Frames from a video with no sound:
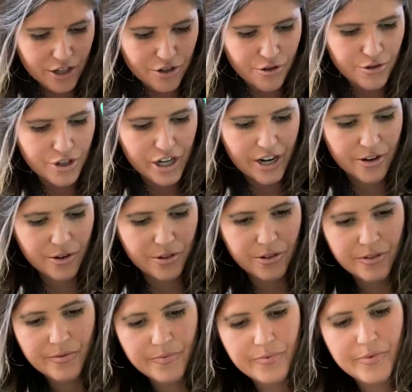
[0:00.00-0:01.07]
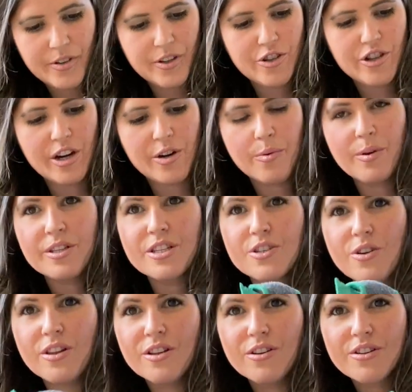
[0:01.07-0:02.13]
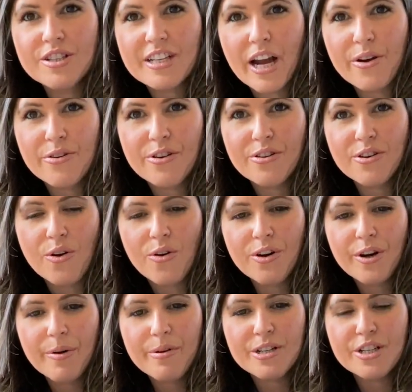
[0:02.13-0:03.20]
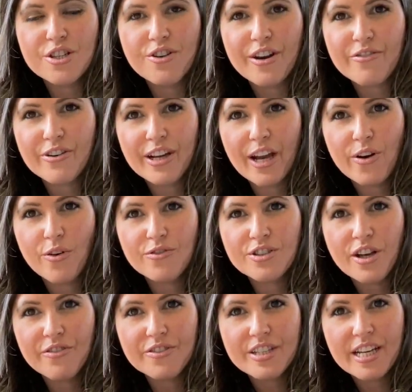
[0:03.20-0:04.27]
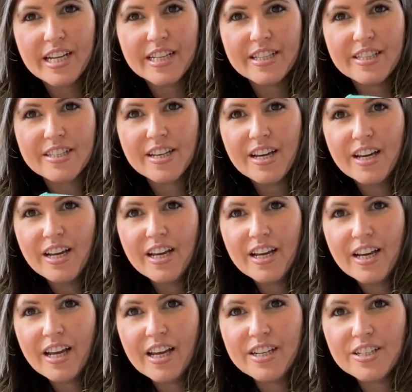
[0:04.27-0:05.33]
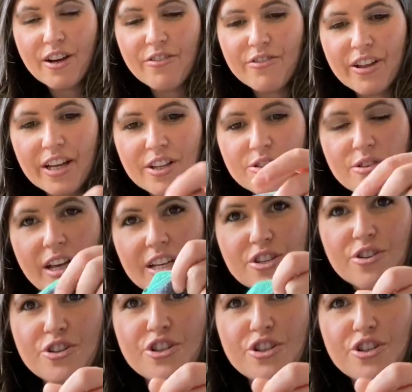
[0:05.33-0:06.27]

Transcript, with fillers: two general, general ones. It's got a little scourer at the corner, which is great for getting off tough stains and tough things. So that's your